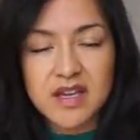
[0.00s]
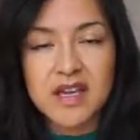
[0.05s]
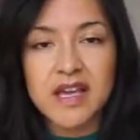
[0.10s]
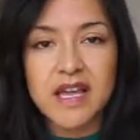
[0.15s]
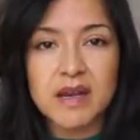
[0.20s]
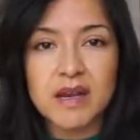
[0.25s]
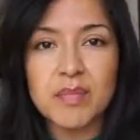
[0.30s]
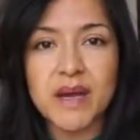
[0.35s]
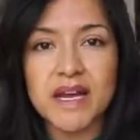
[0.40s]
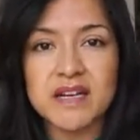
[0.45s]

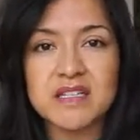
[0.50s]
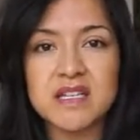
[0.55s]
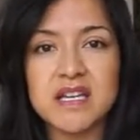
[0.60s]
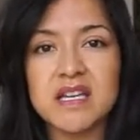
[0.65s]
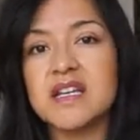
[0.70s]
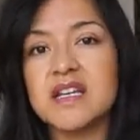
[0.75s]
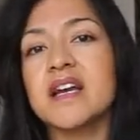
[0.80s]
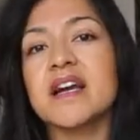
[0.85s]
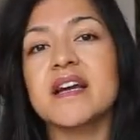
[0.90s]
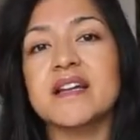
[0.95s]
getting back to
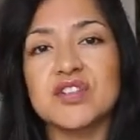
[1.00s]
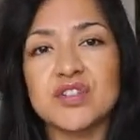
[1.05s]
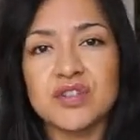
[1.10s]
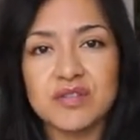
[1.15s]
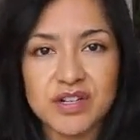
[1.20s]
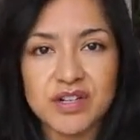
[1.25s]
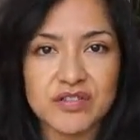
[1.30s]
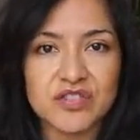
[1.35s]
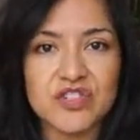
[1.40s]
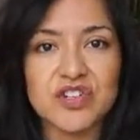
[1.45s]
India,
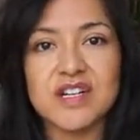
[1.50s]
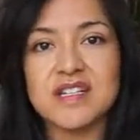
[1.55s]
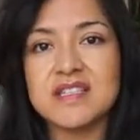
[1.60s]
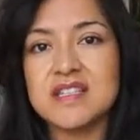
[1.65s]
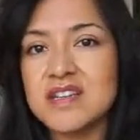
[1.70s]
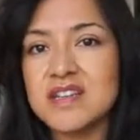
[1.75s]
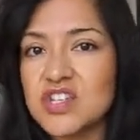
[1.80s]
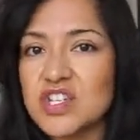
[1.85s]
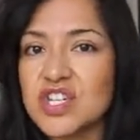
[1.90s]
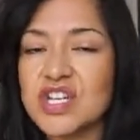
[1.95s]
you know,
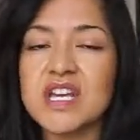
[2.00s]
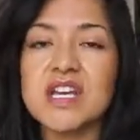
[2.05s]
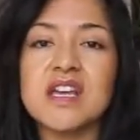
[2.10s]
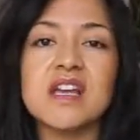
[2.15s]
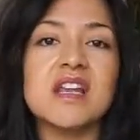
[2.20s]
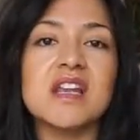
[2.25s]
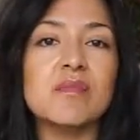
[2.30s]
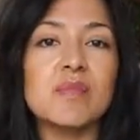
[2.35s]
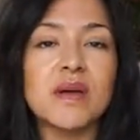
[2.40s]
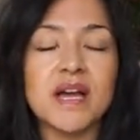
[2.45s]
transitioning,
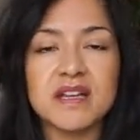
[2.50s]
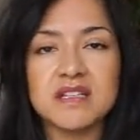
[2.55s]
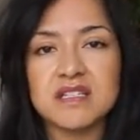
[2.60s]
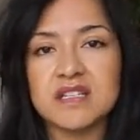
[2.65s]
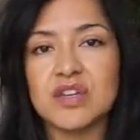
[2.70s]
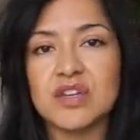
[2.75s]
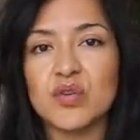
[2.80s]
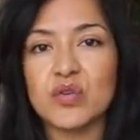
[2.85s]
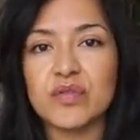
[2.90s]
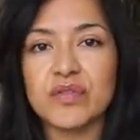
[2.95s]
getting back
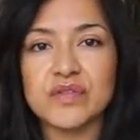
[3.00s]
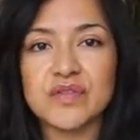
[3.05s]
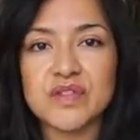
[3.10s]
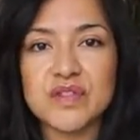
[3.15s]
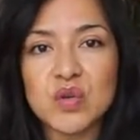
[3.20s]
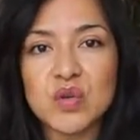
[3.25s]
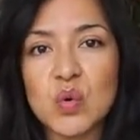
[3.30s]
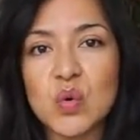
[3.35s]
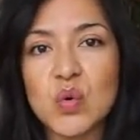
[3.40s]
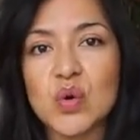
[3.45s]
into the groove of
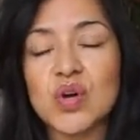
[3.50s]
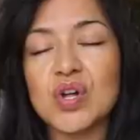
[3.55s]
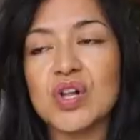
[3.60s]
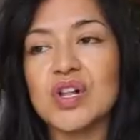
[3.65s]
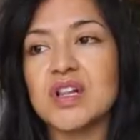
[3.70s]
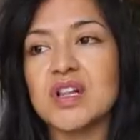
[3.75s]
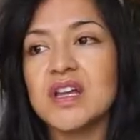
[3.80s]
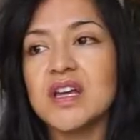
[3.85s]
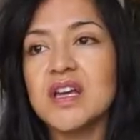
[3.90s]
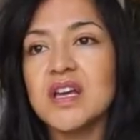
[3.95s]

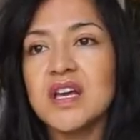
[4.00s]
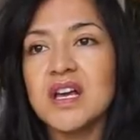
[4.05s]
school,